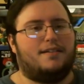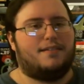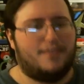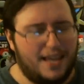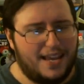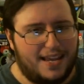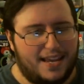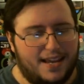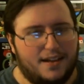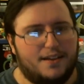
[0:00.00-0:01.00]

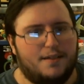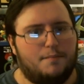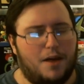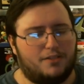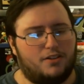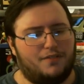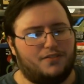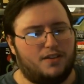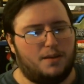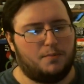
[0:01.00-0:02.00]
the box
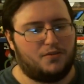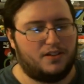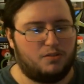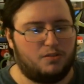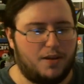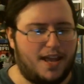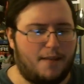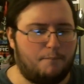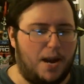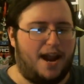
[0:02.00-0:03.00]
office numbers for
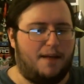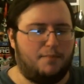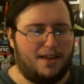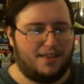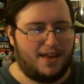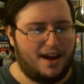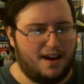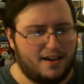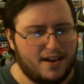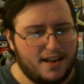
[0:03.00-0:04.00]
weekend. Bam, there they
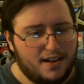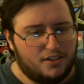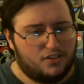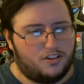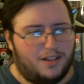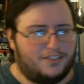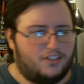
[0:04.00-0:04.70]
are. So let's